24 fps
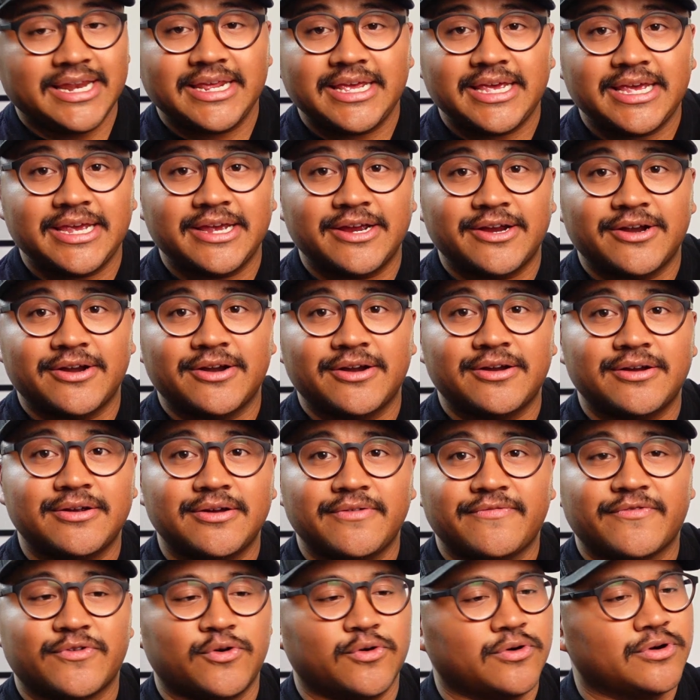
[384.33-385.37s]
here,
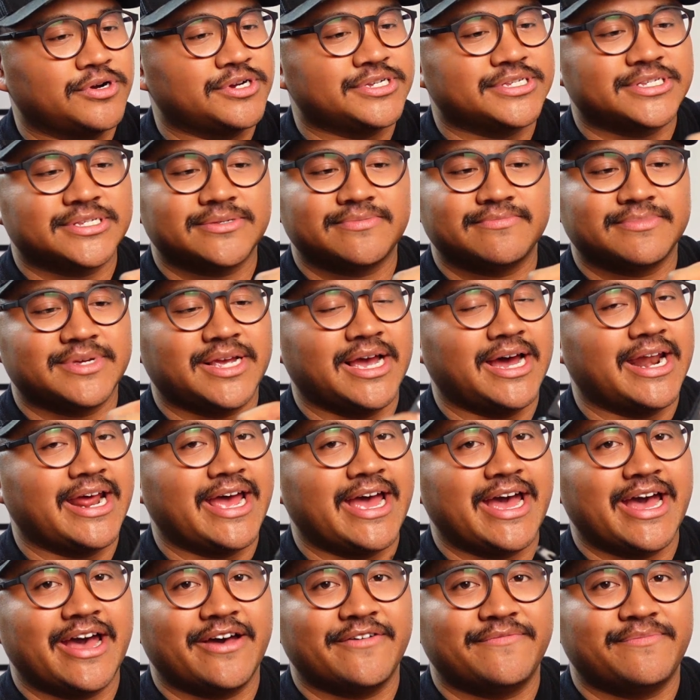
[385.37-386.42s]
of course, gotta
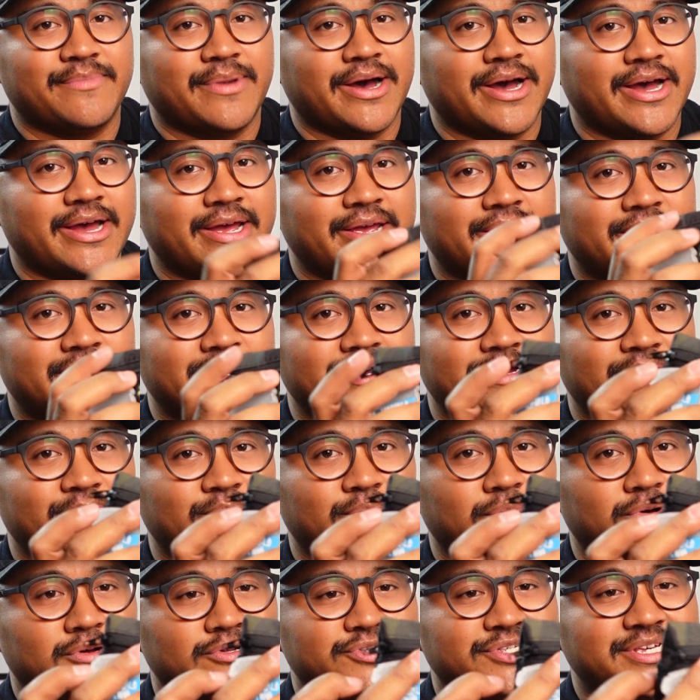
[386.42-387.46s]
have my
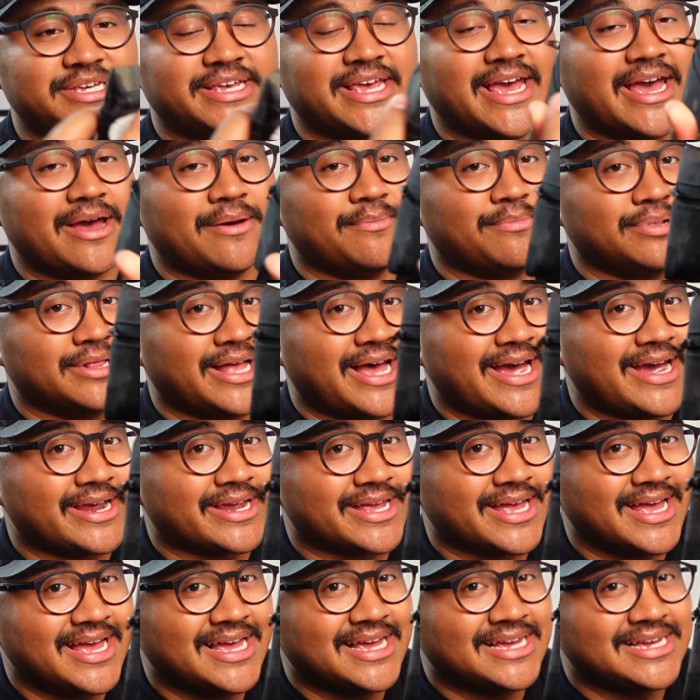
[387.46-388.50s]
multicam
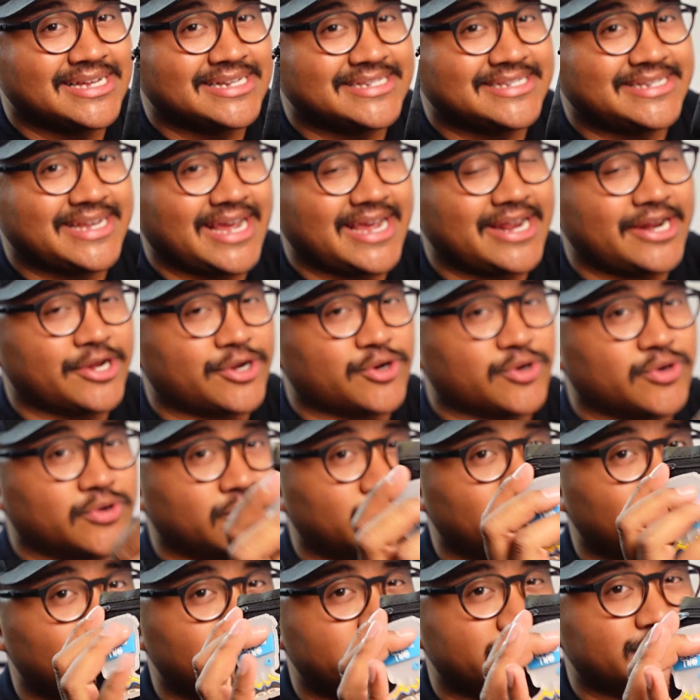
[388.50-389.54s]
black Data
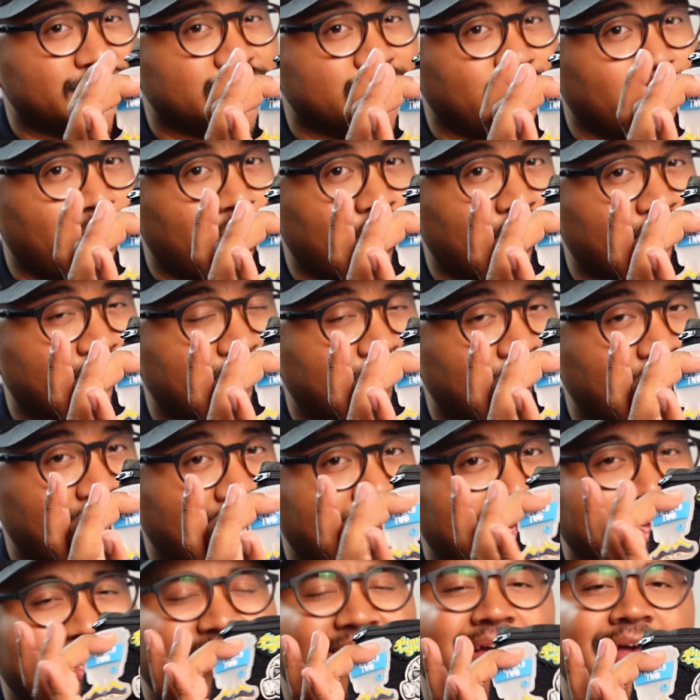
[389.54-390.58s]
Crew small
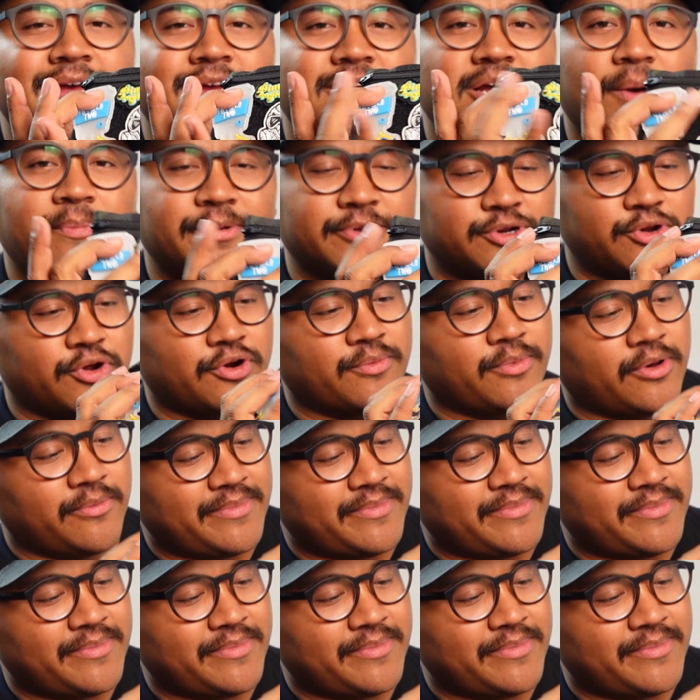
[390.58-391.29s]
fry. A couple notable